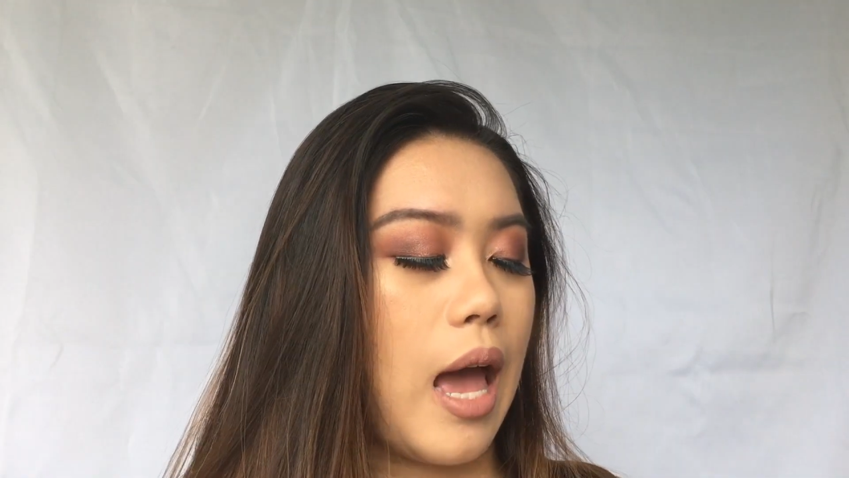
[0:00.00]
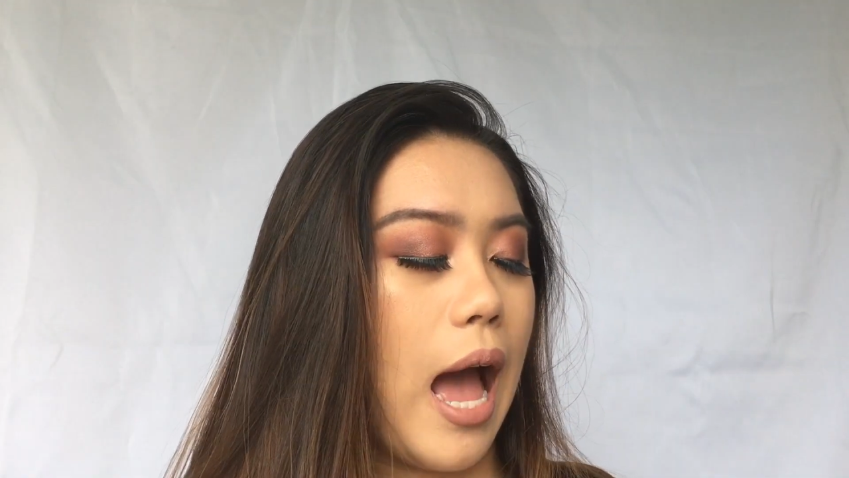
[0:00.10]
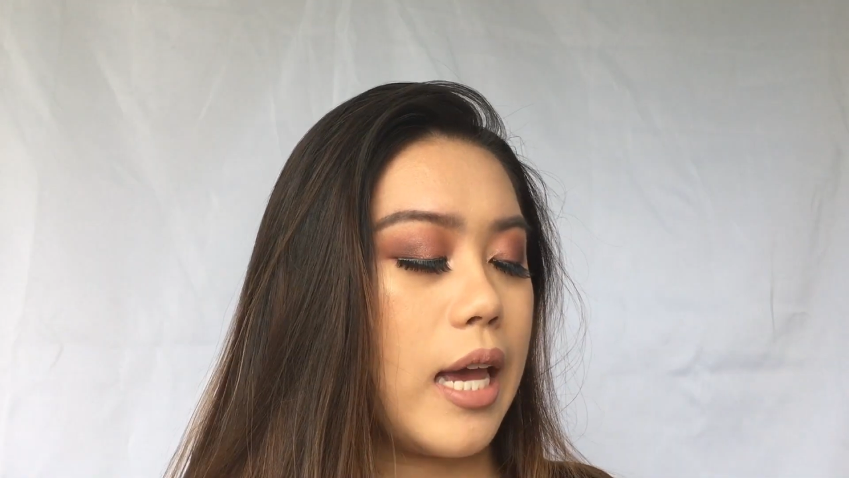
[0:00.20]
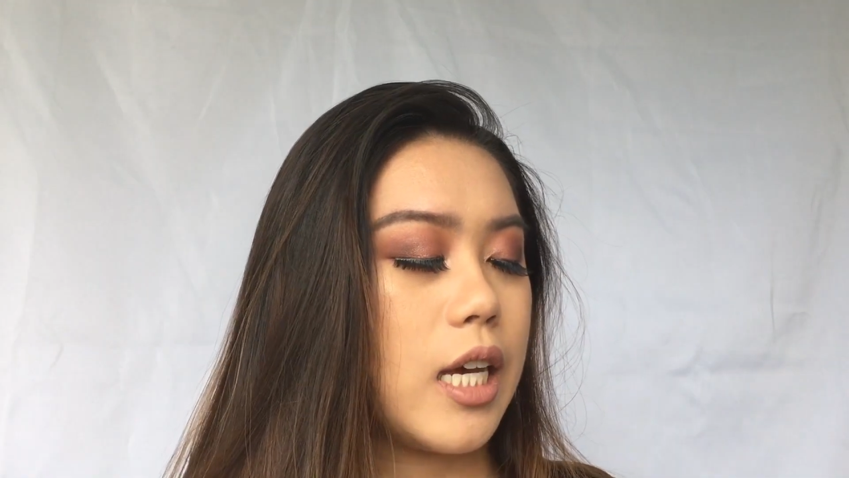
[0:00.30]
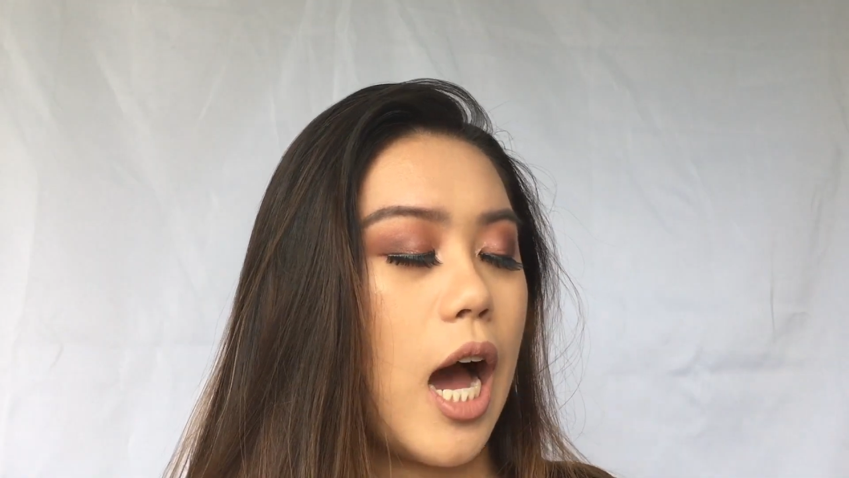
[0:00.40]

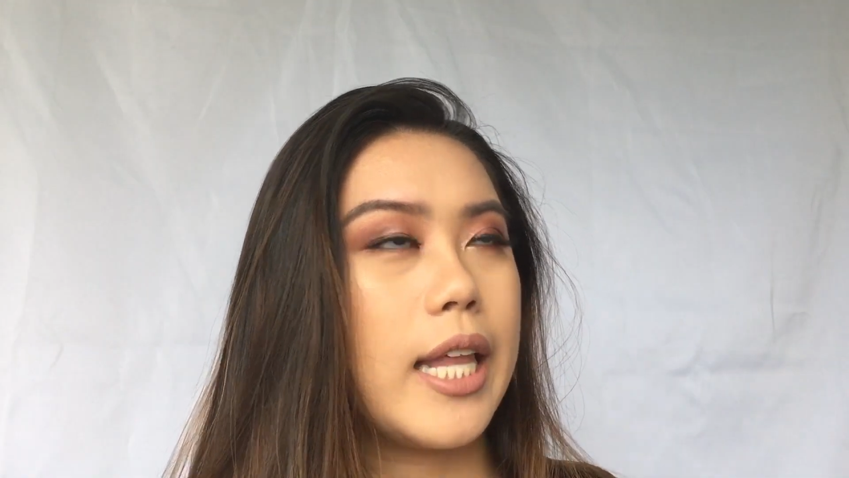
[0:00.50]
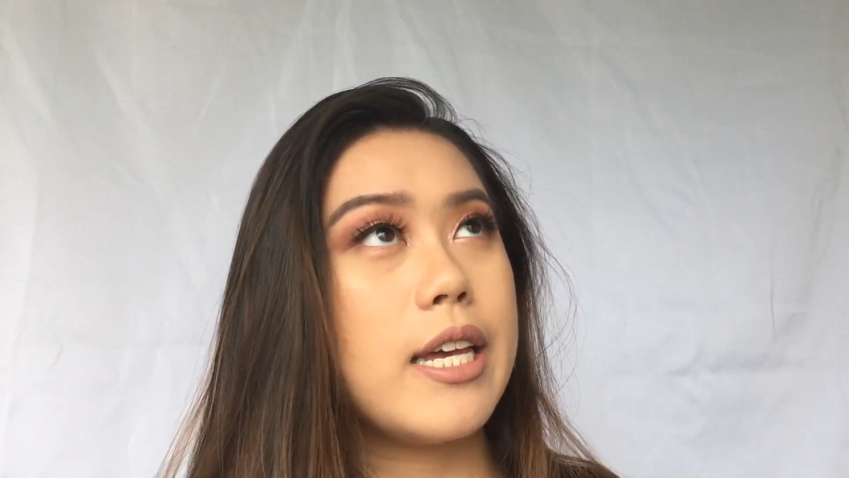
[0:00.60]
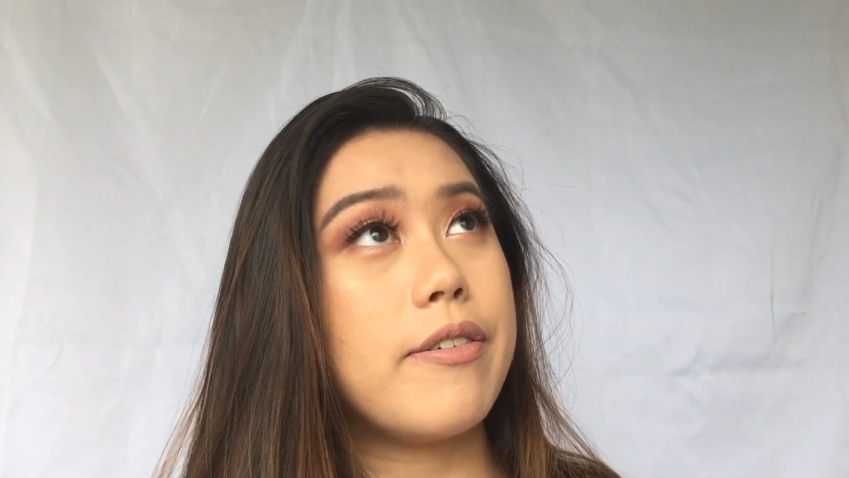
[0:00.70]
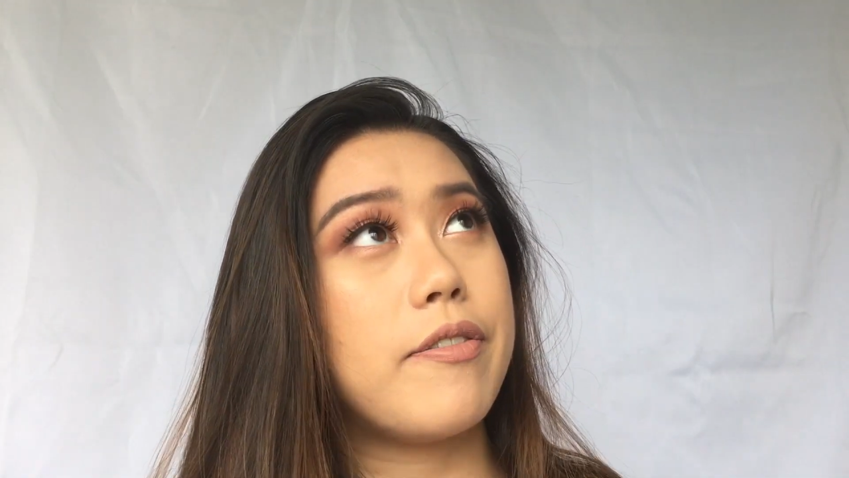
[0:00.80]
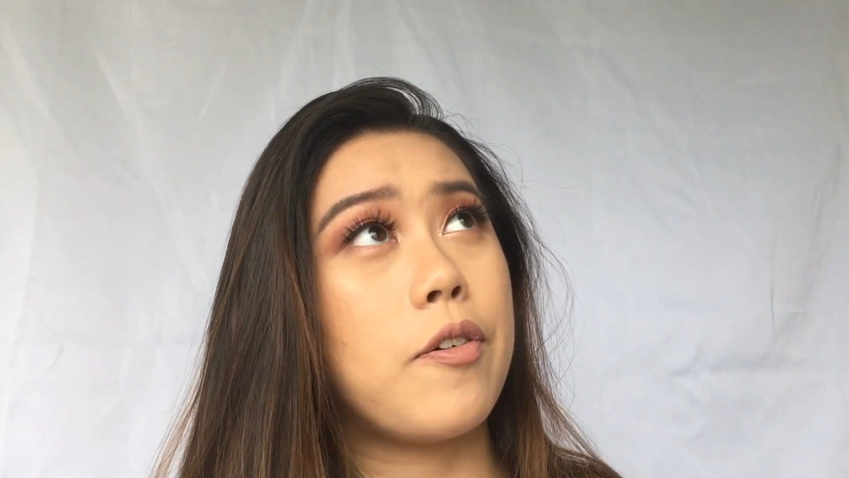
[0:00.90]
I got
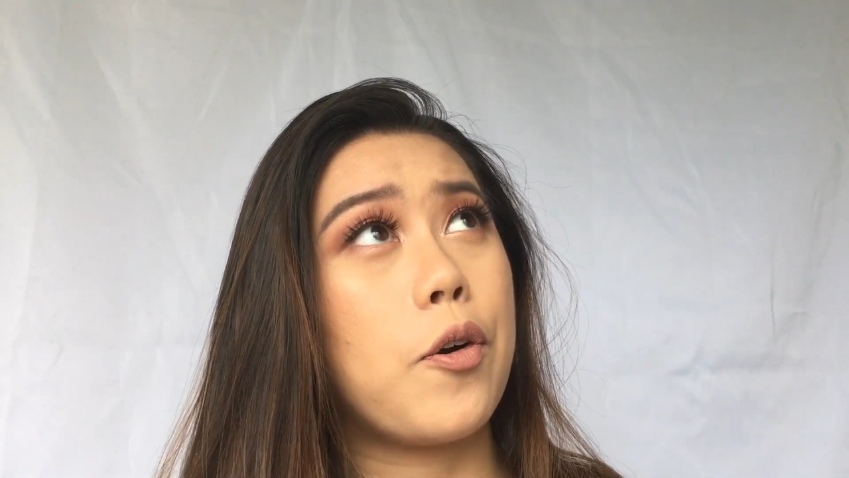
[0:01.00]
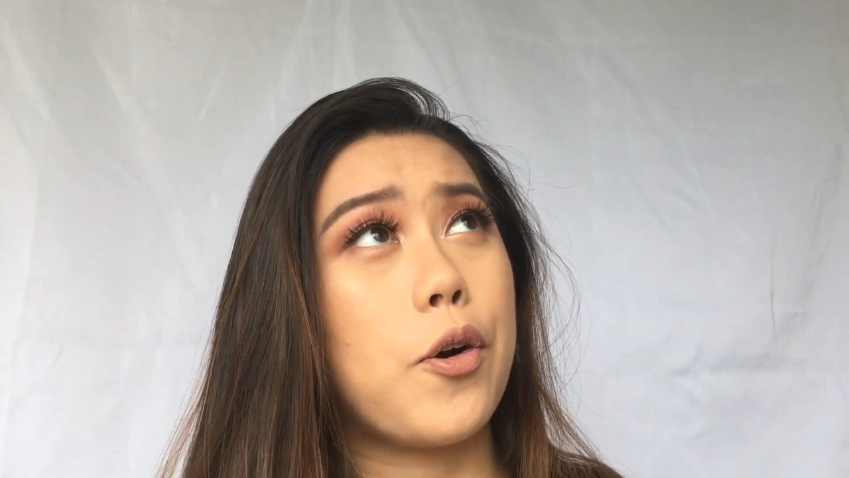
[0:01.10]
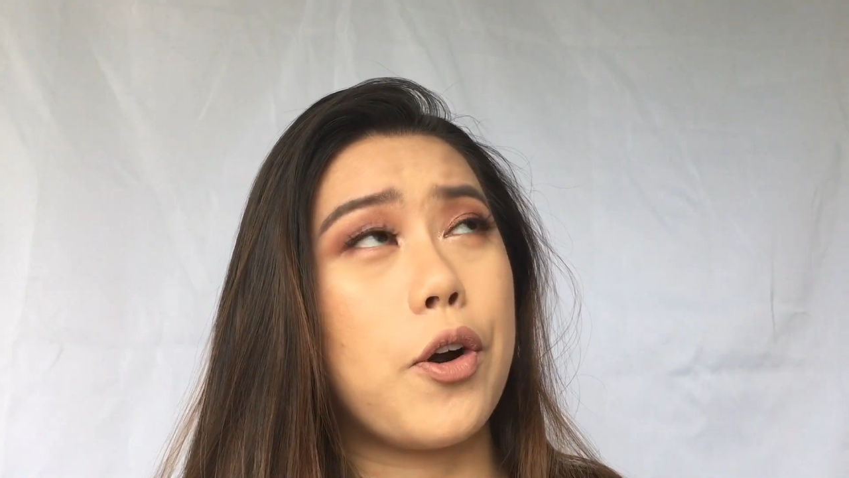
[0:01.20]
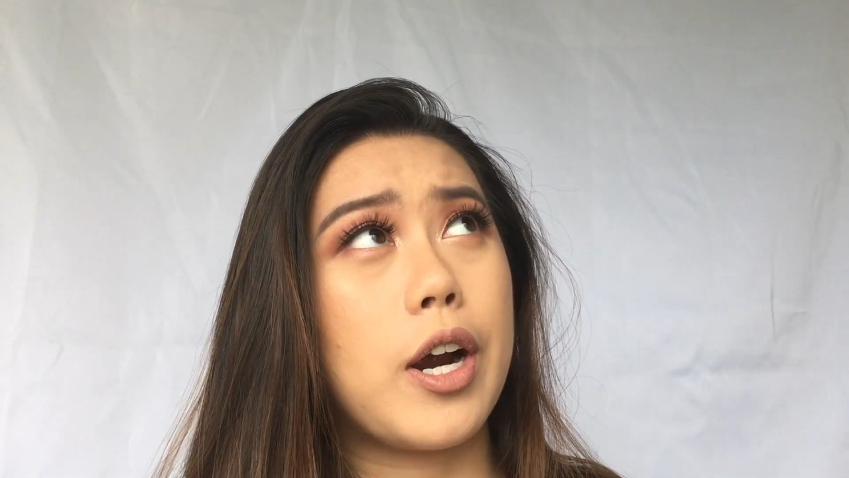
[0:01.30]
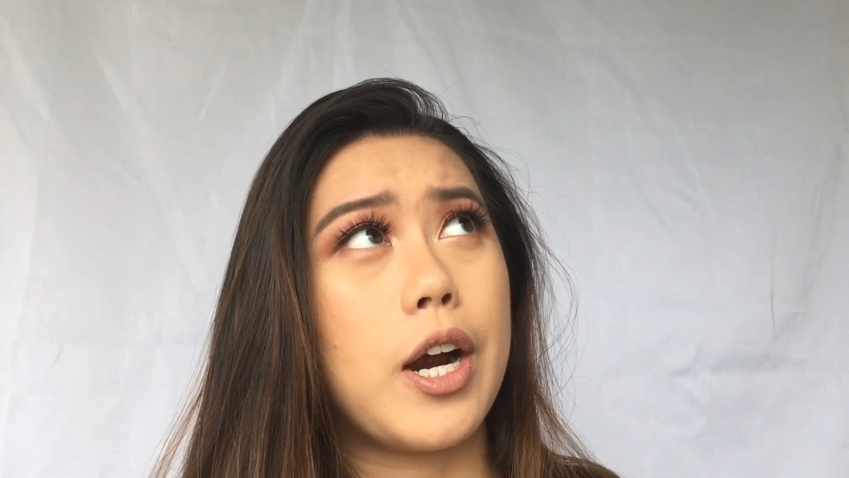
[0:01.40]
it
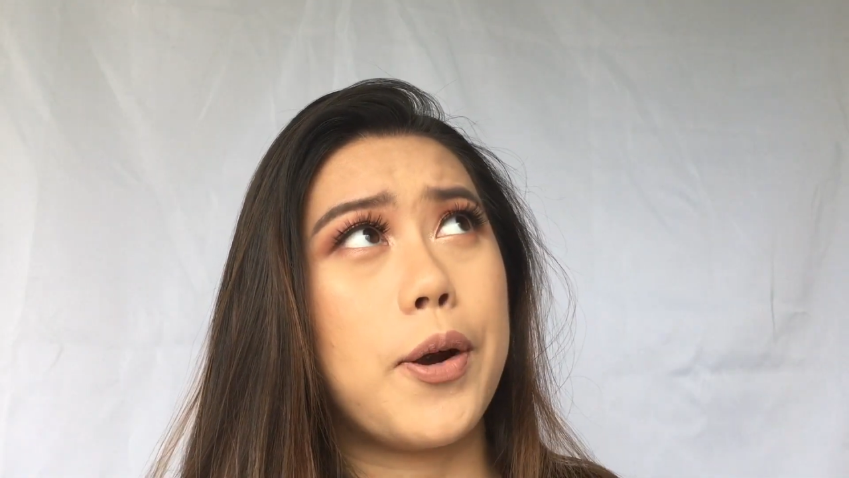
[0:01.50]
for